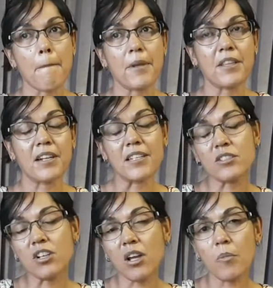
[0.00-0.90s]
But then as
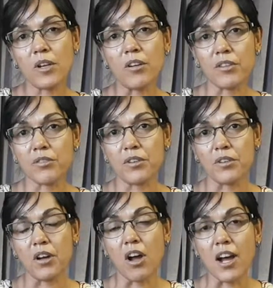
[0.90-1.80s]
time went on through
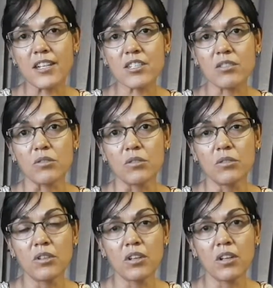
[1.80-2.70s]
to high school,